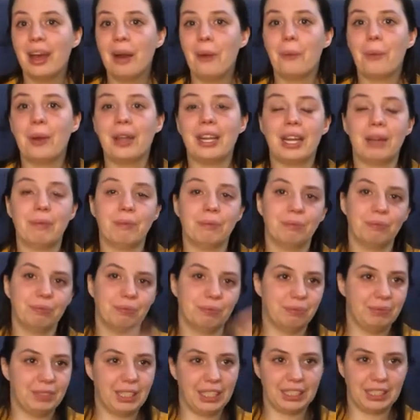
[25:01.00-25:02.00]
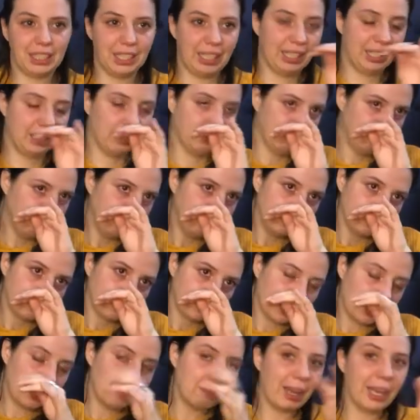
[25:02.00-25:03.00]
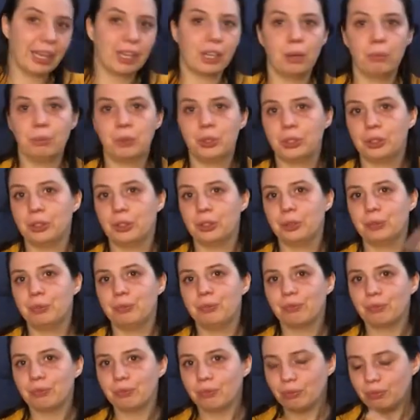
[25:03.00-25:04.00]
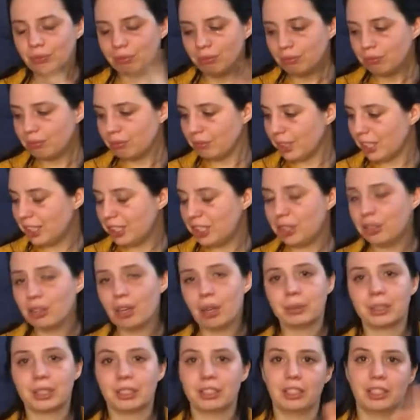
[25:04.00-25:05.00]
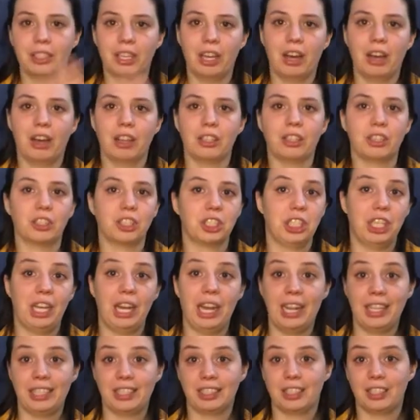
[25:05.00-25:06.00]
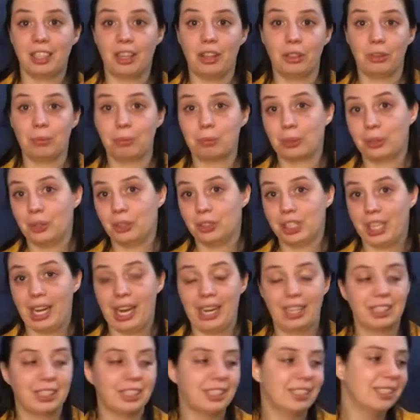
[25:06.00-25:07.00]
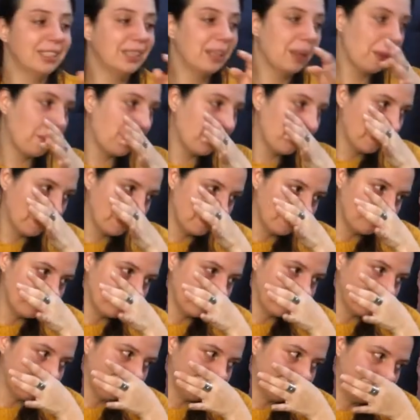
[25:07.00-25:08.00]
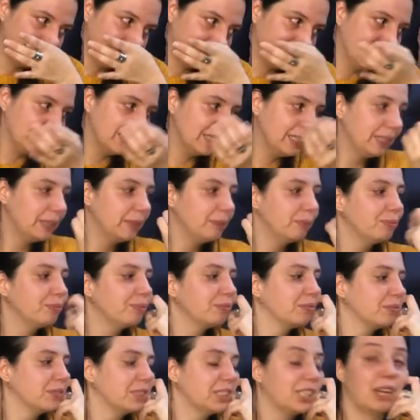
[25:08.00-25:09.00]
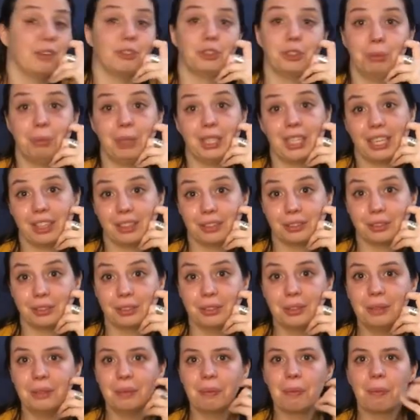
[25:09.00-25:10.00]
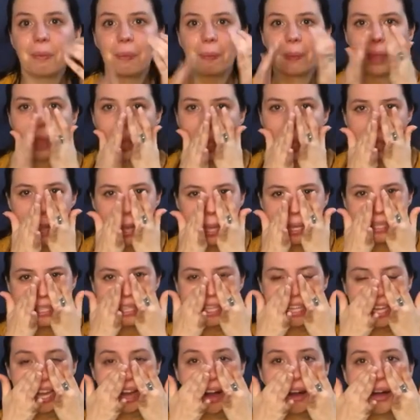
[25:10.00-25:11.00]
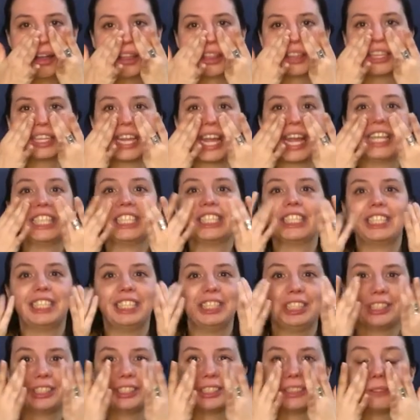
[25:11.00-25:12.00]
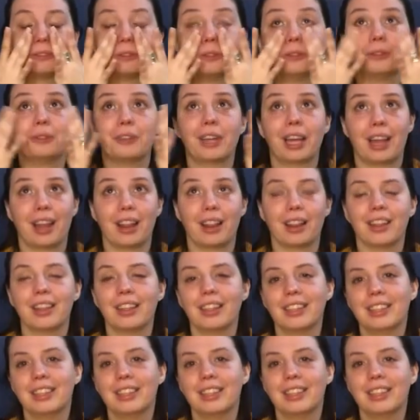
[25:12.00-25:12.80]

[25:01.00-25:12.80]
when I'm knitting on my computer. She grabs us a yarn or she lays on the project. So I have to be careful. The other day she just fell